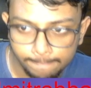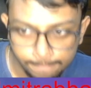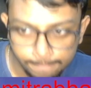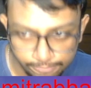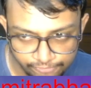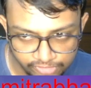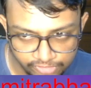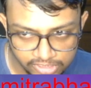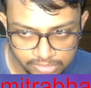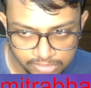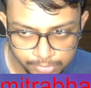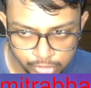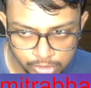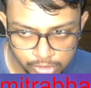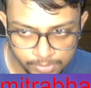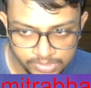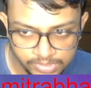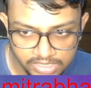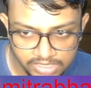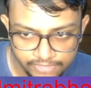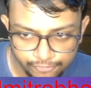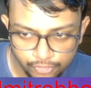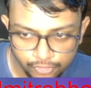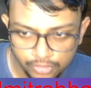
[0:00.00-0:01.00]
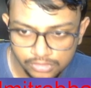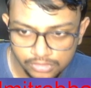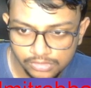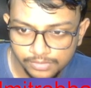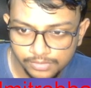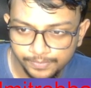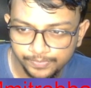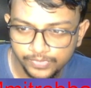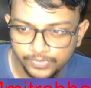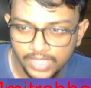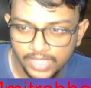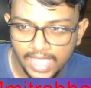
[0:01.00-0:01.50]
first bishop c4,
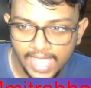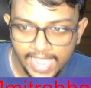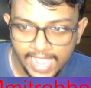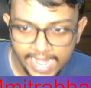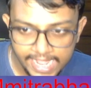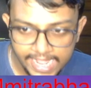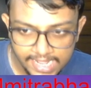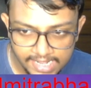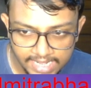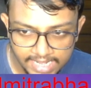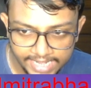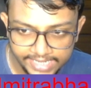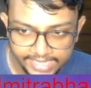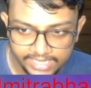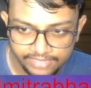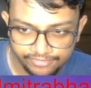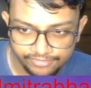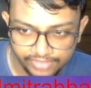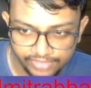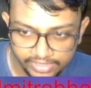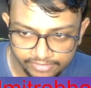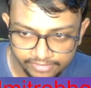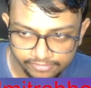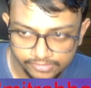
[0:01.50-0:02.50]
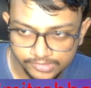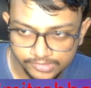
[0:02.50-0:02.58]
and knight e5.